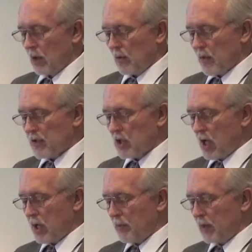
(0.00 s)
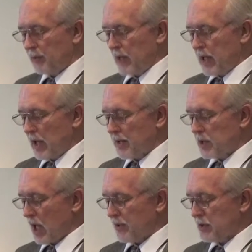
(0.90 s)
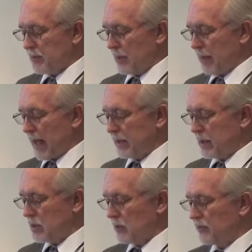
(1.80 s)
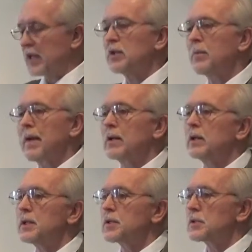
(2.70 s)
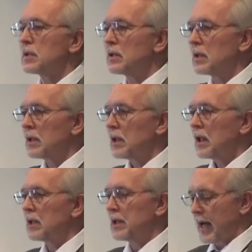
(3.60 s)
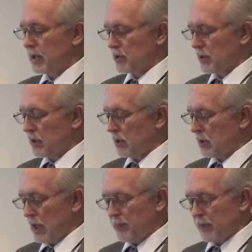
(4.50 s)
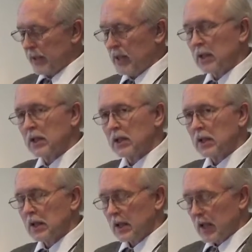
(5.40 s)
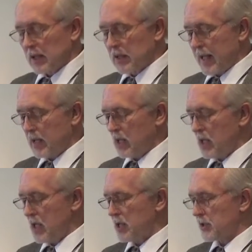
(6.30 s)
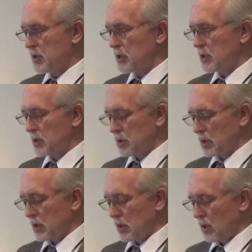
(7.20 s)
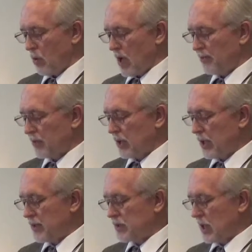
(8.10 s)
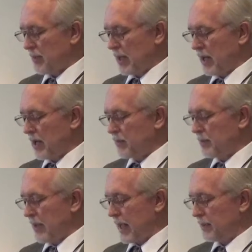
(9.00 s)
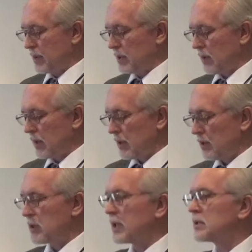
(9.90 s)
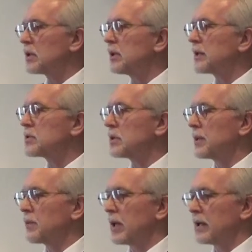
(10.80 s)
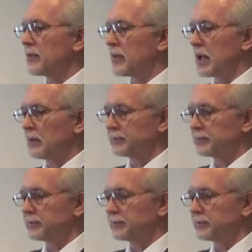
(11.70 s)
For some, freeing ourselves from the bondage of fundamentalist and doctrinal upbringing can take years, while for others they may never be able to intellectually break free.